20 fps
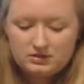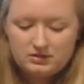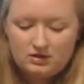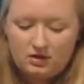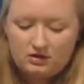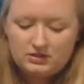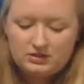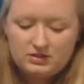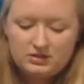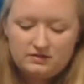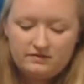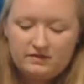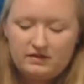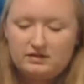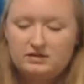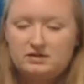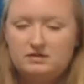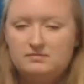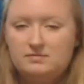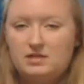not just the
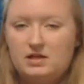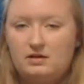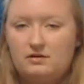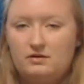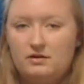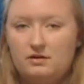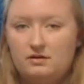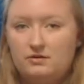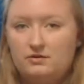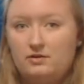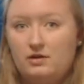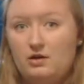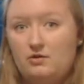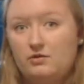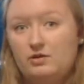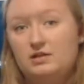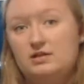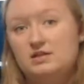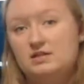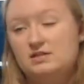victims that are
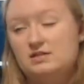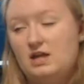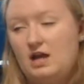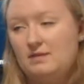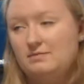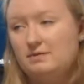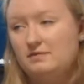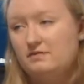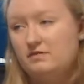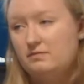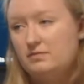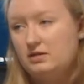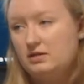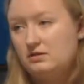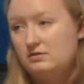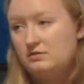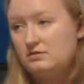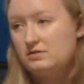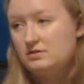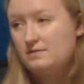undergoing this type of
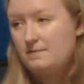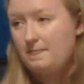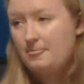abuse.